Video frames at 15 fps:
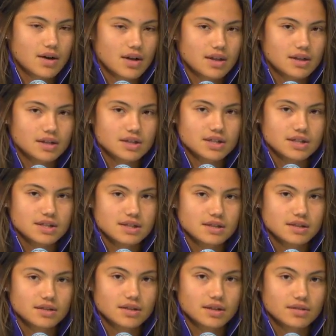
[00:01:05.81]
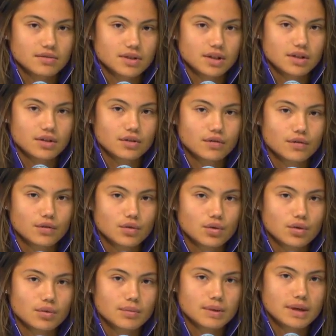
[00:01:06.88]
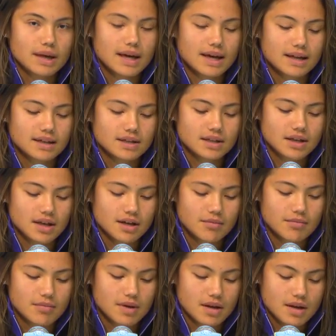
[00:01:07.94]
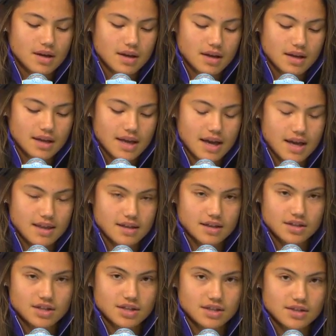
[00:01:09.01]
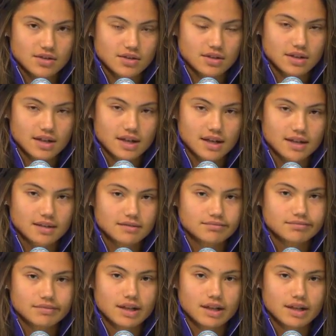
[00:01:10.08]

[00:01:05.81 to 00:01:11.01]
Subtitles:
I think she's in really good form, and I think she's got like,